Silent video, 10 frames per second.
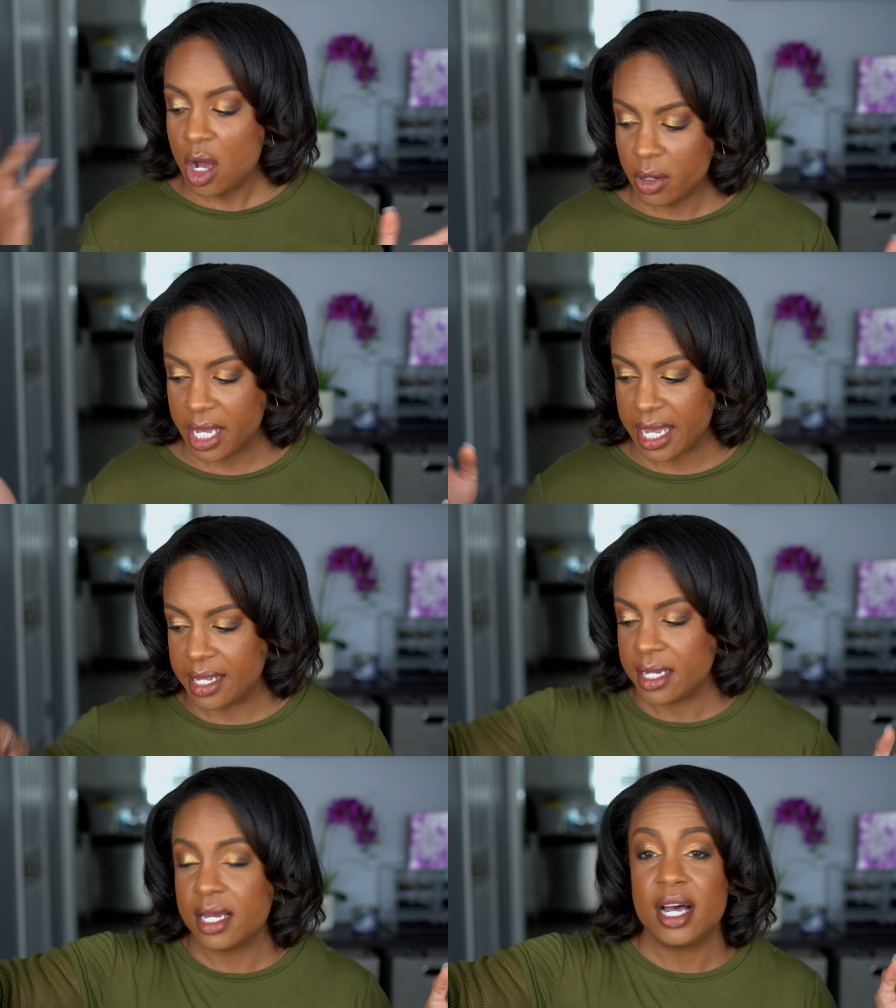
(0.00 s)

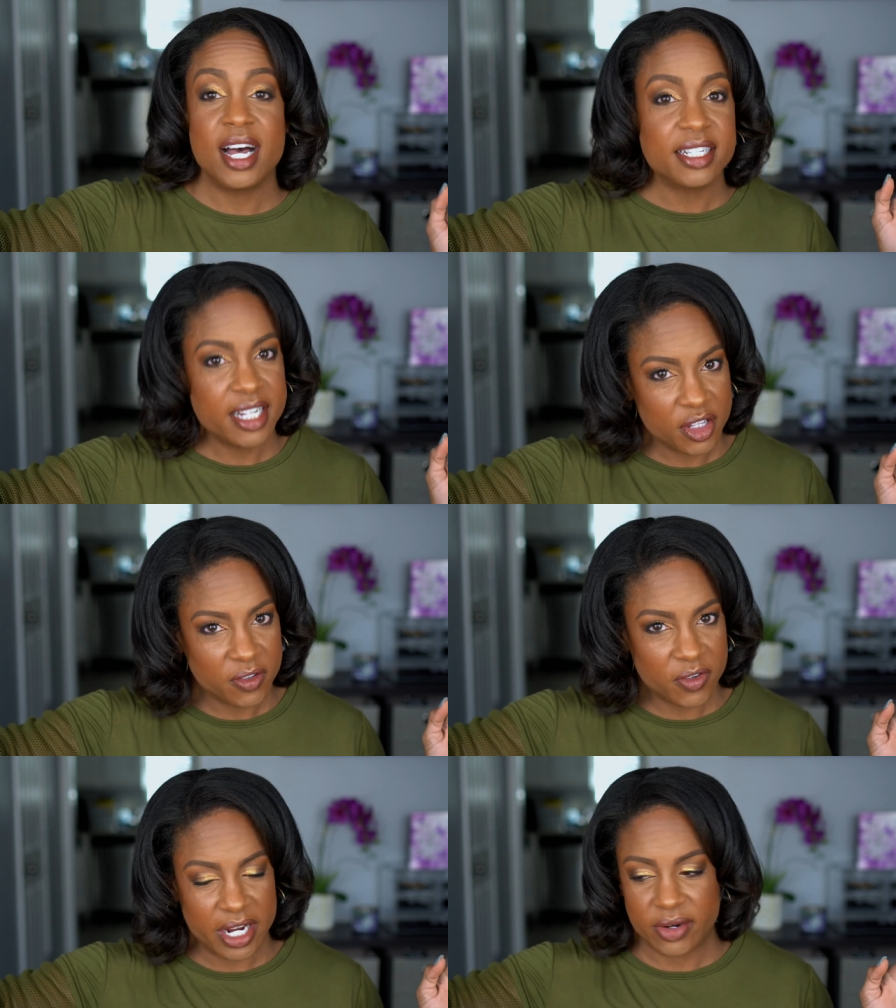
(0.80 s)
Okay,
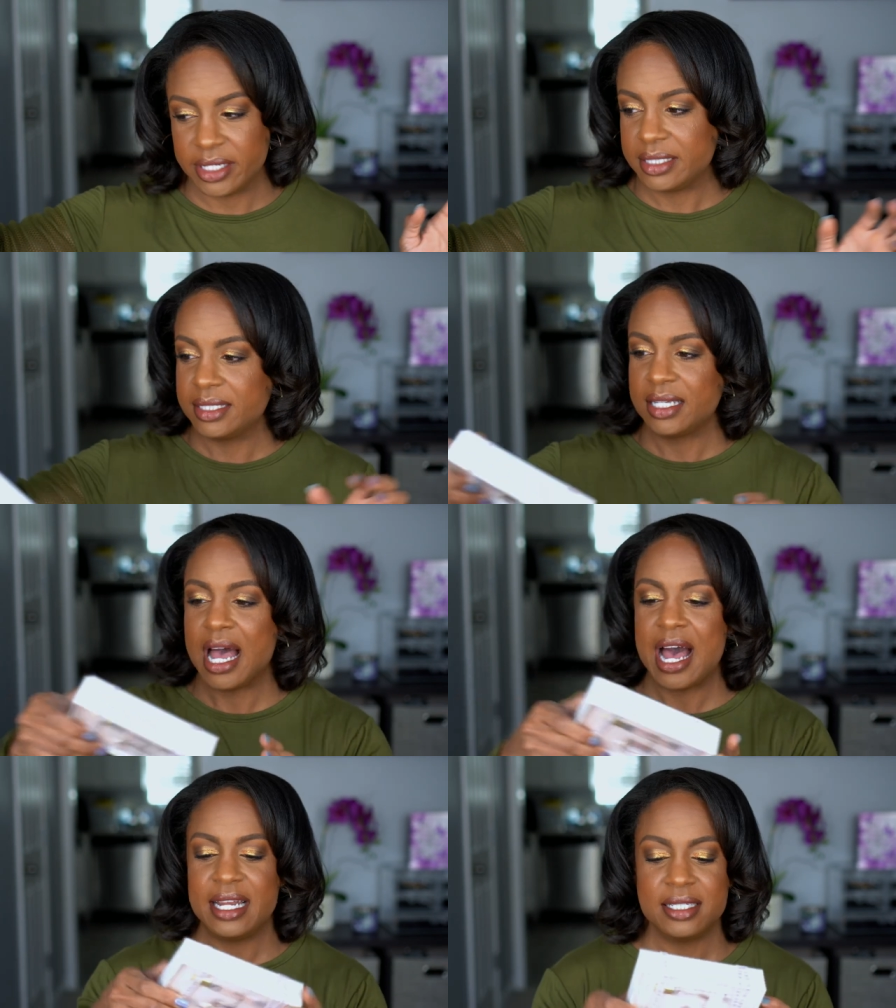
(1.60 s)
another fragrance.
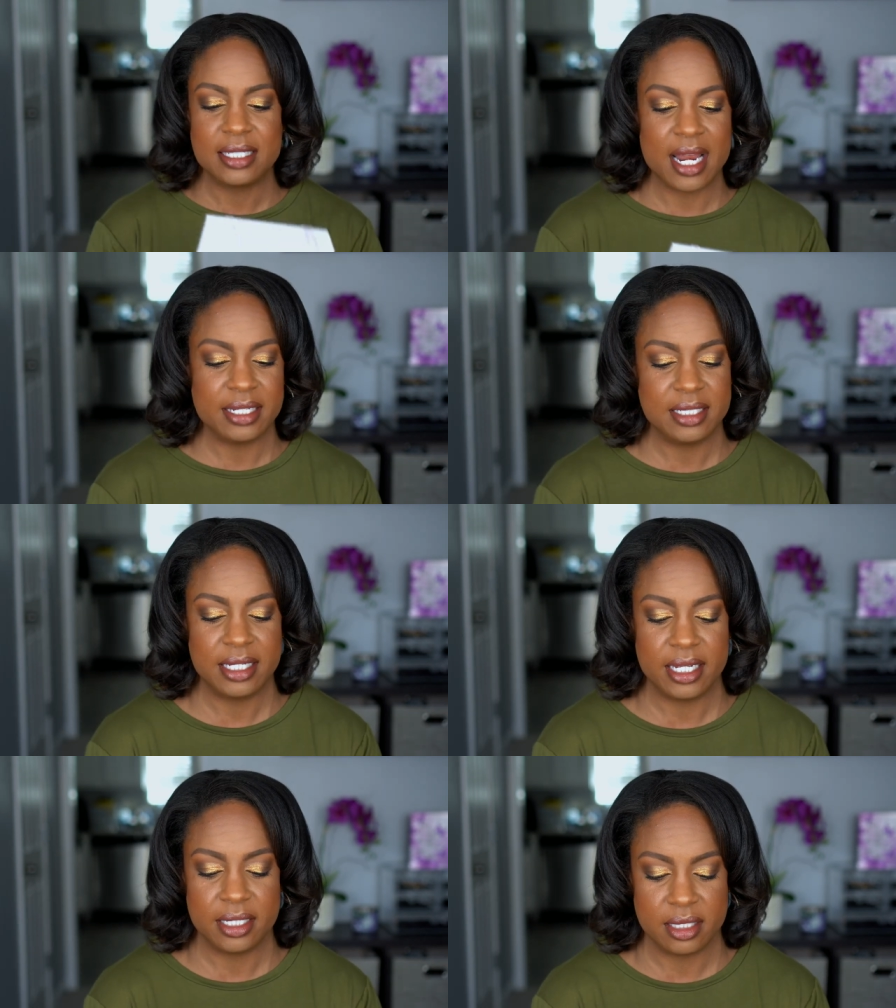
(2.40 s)
I decided to
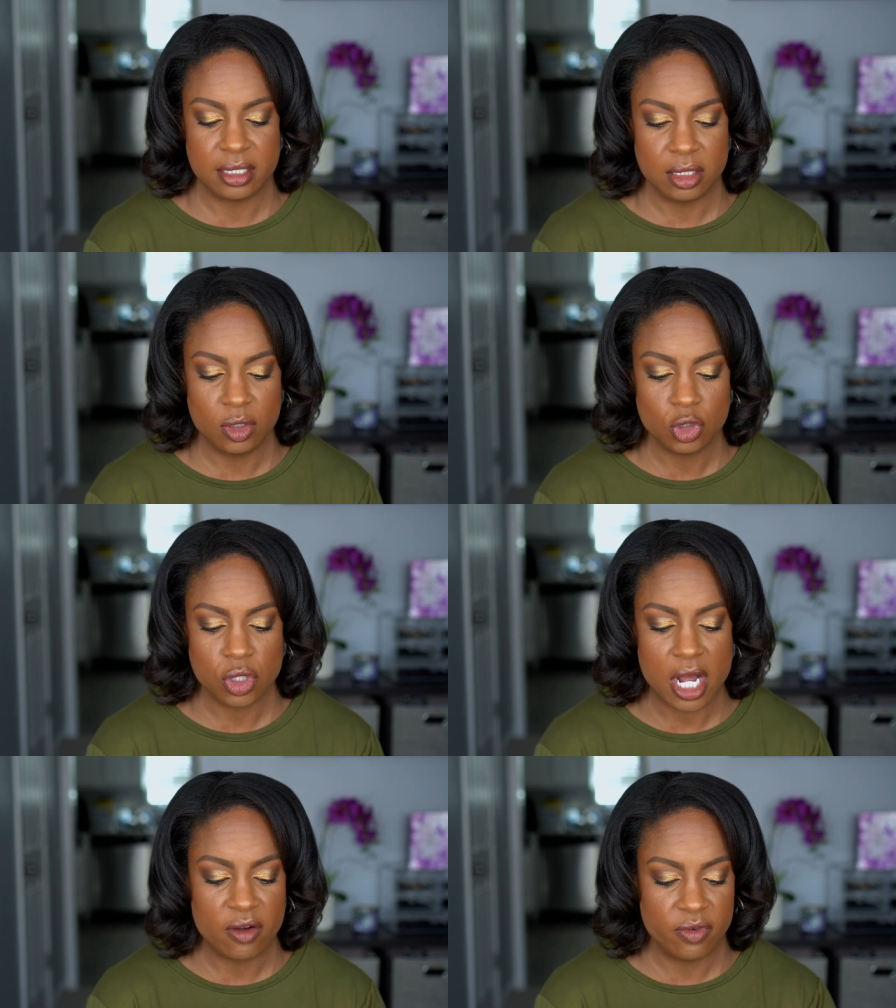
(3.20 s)
get this little
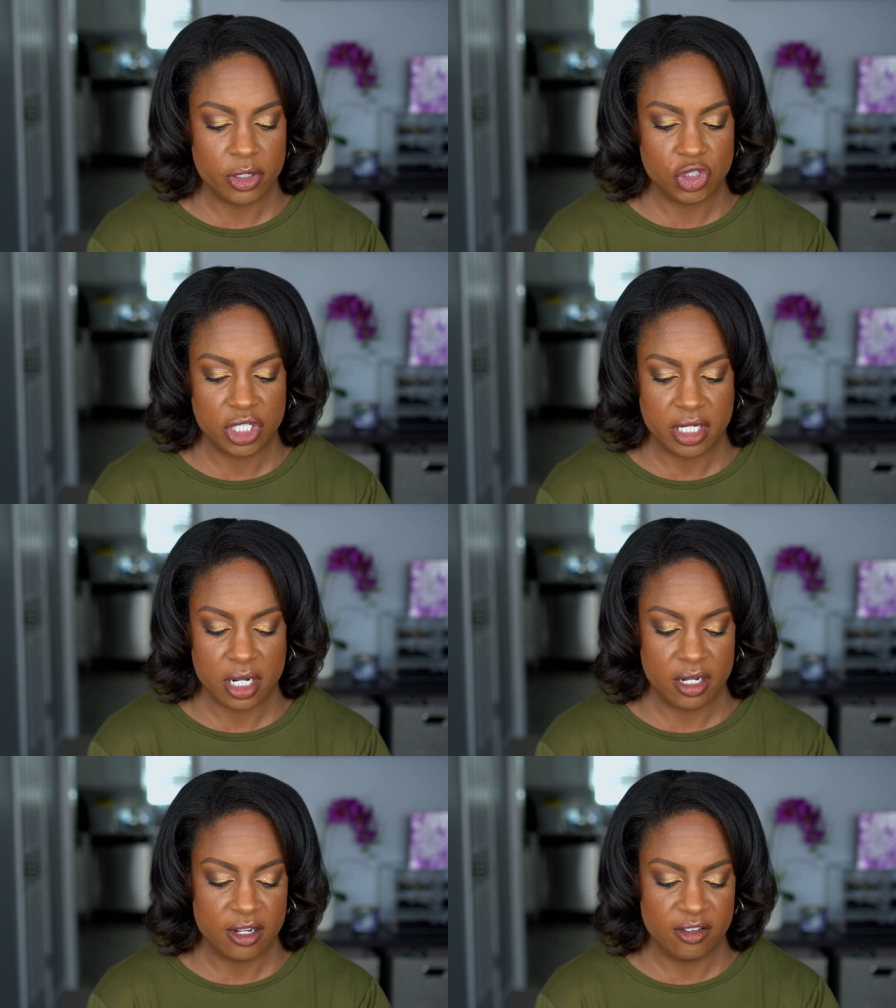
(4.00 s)
trial version
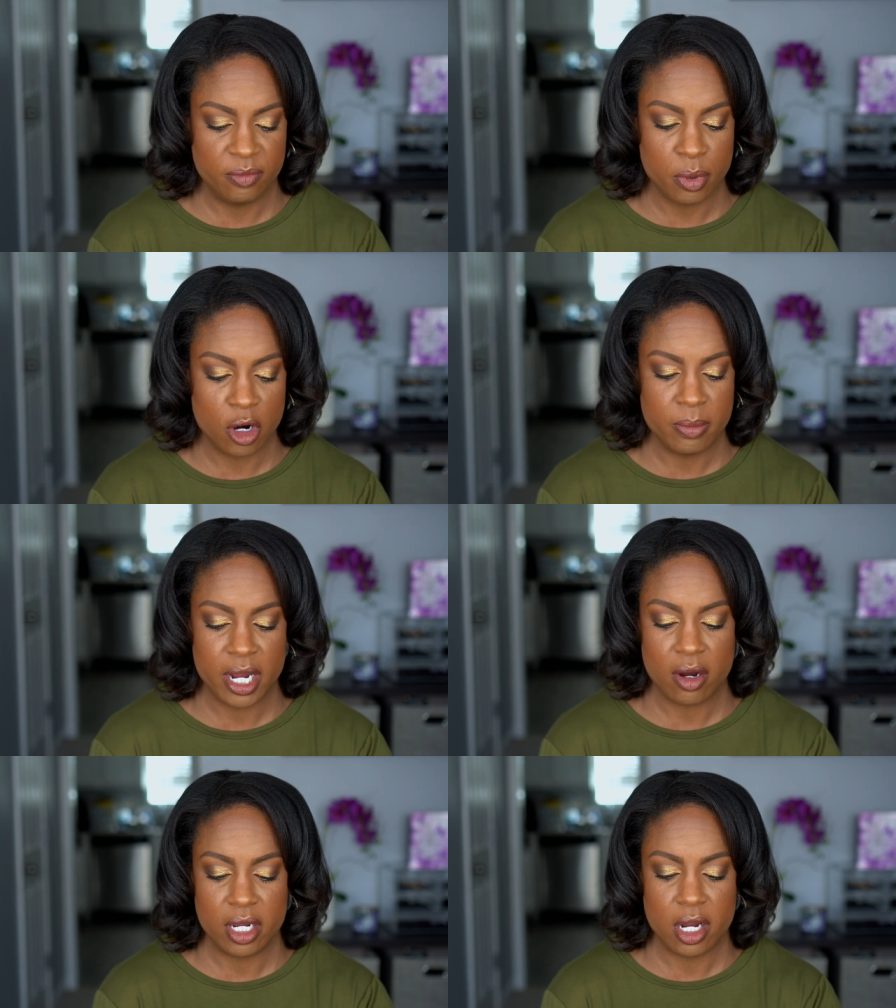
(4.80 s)
of
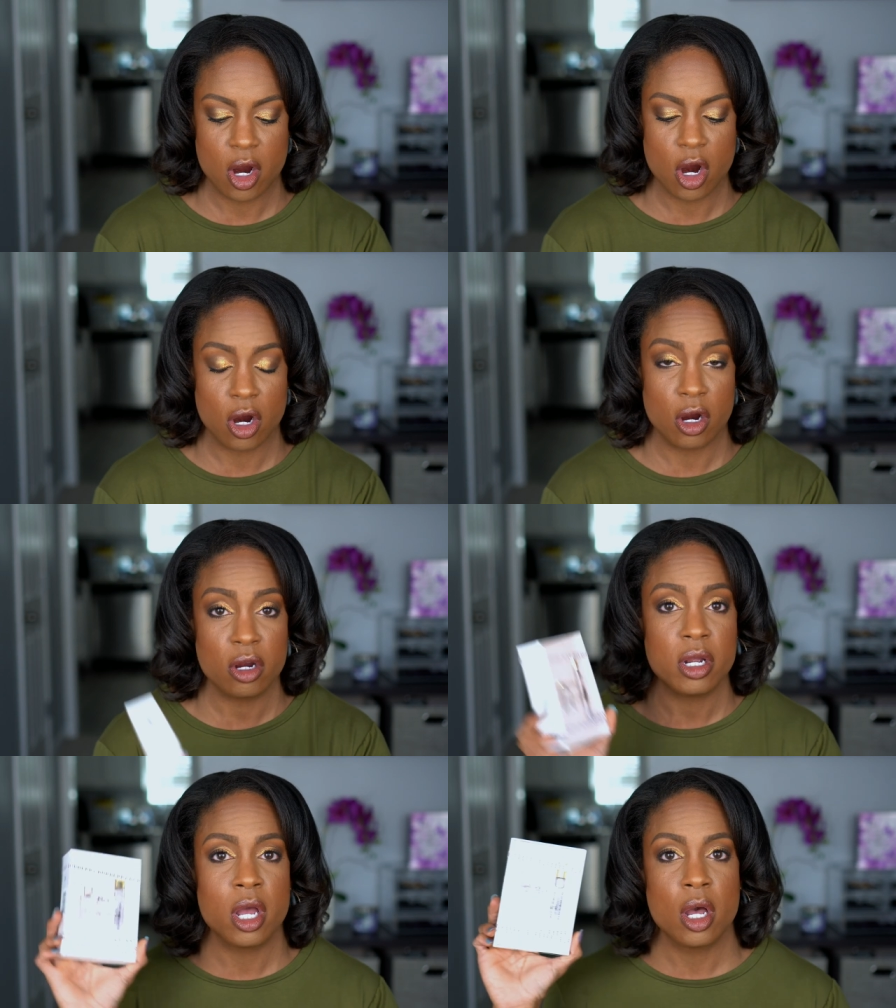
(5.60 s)
Burberry
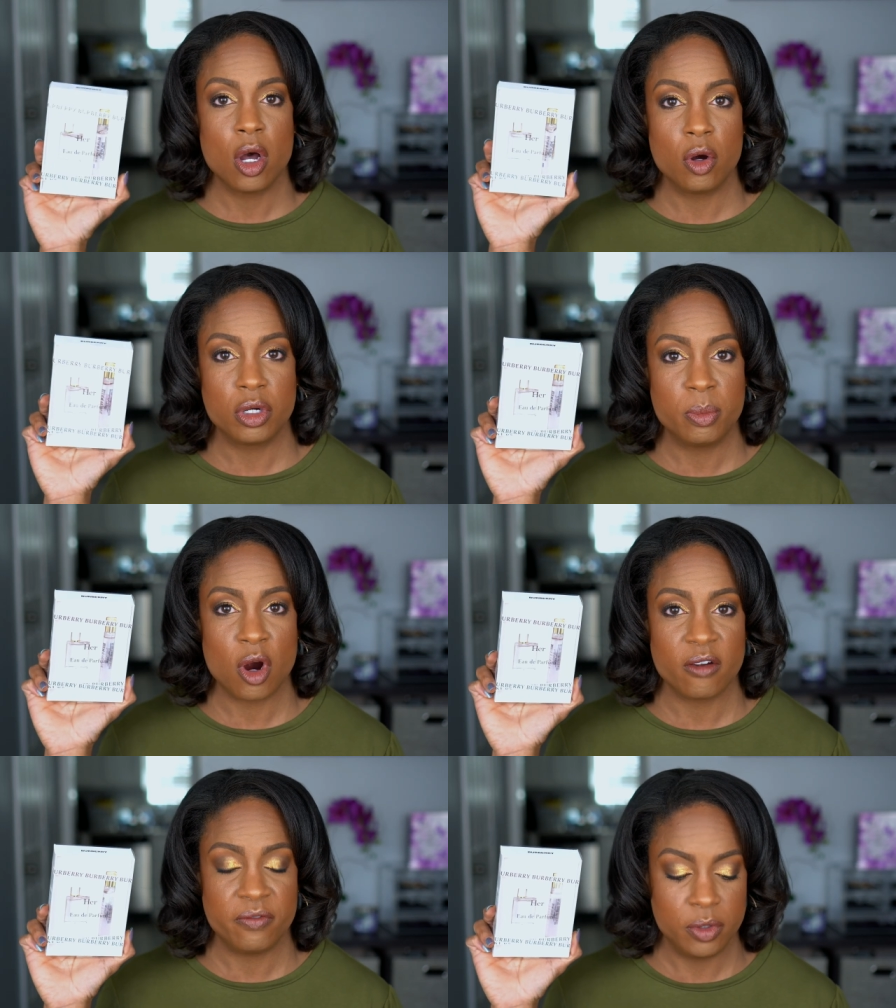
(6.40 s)
Her Eau de
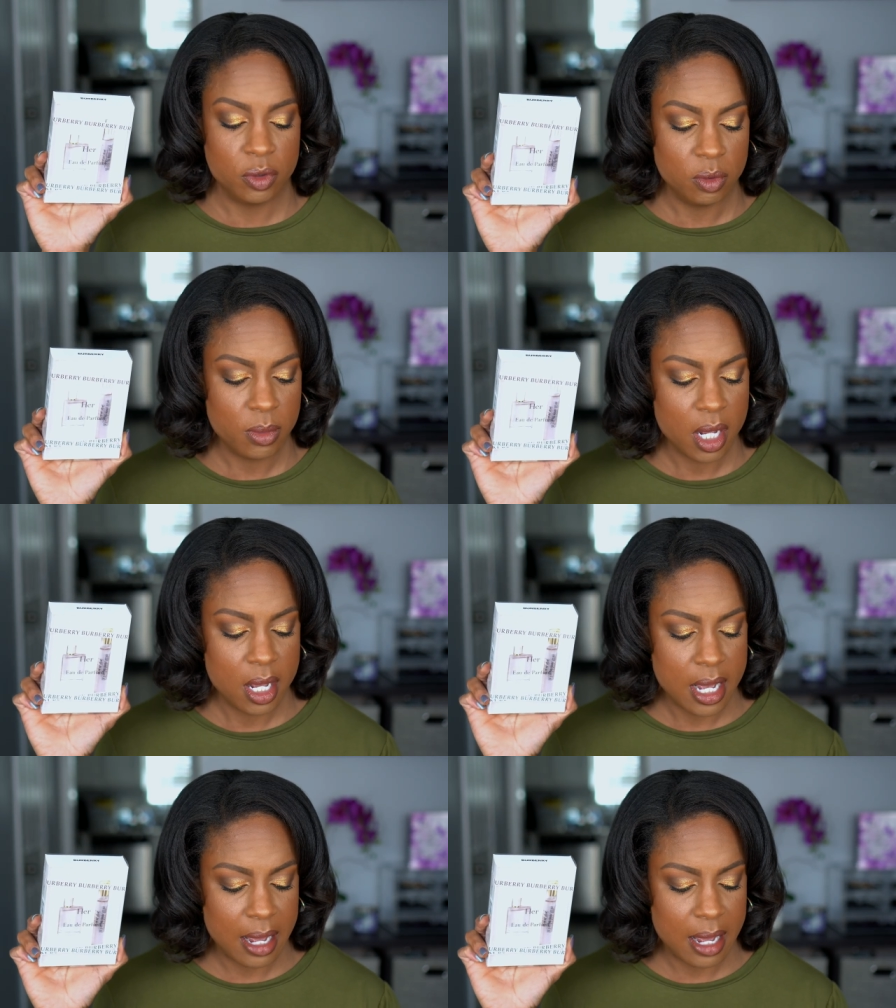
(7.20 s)
Parfum.